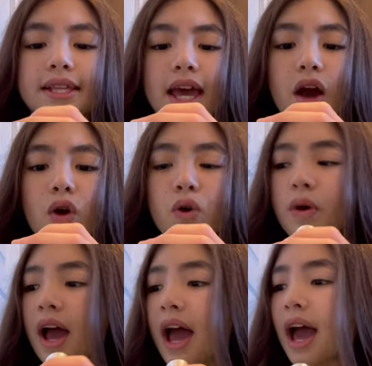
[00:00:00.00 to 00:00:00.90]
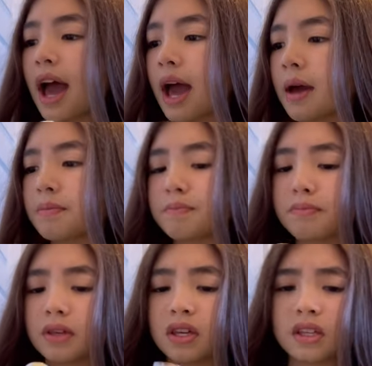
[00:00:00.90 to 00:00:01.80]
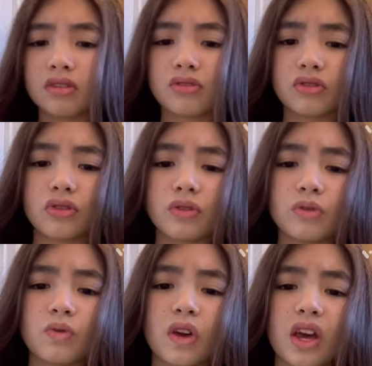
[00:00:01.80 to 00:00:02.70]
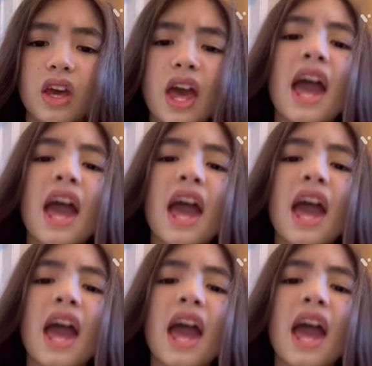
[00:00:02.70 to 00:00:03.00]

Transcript: Oh, what happened to it?